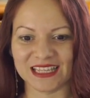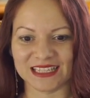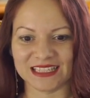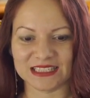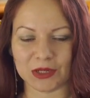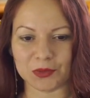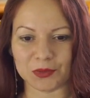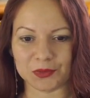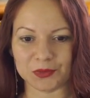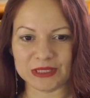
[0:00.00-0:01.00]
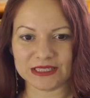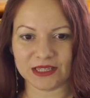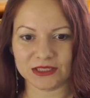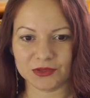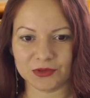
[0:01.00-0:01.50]
So we
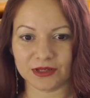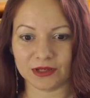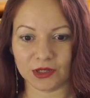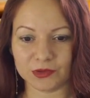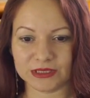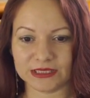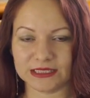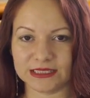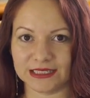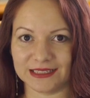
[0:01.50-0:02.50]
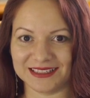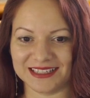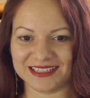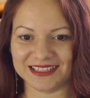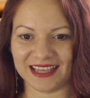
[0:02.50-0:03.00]
started with a closed
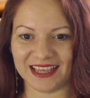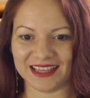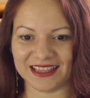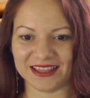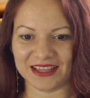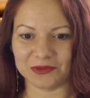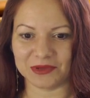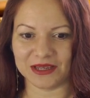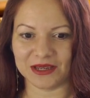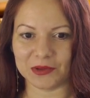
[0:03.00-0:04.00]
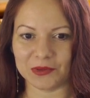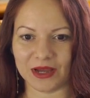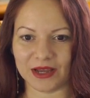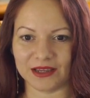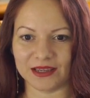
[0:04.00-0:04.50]
Sicilian, and there we go.
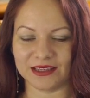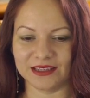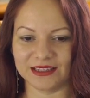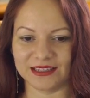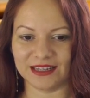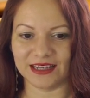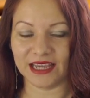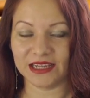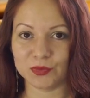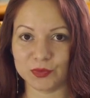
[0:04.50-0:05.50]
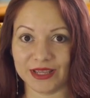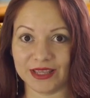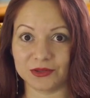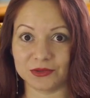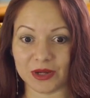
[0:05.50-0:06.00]
I like to play the
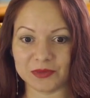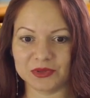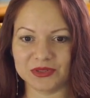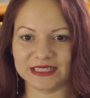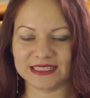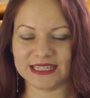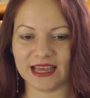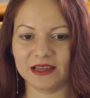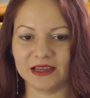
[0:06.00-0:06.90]
Grand Prix Attack.